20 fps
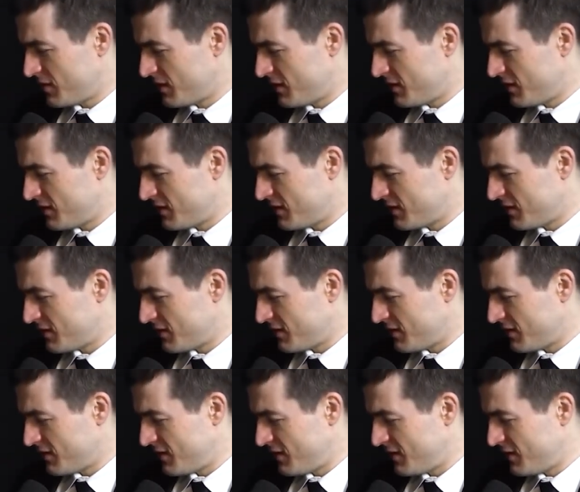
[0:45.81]
and mm
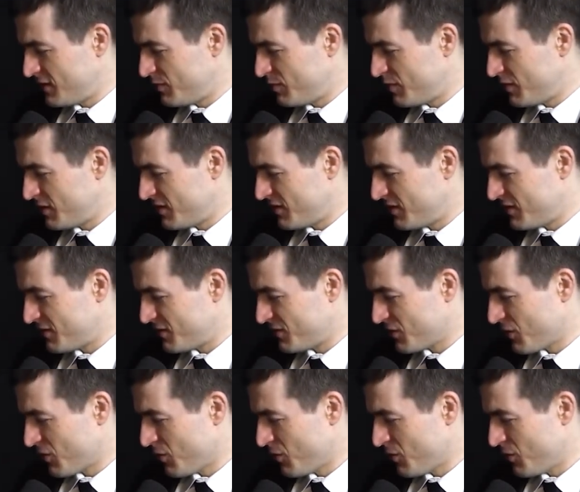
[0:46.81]
-hmm. he's been
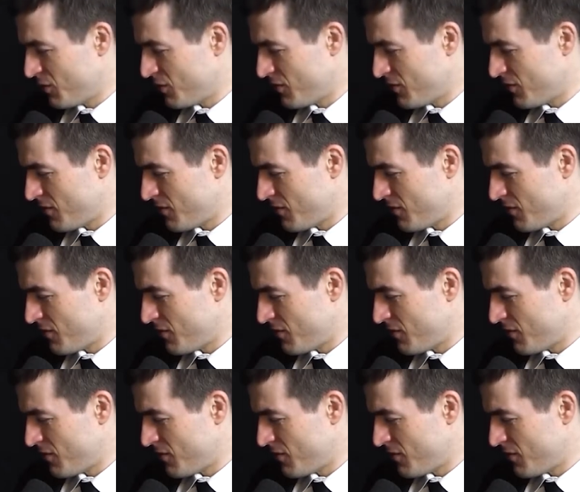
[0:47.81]
so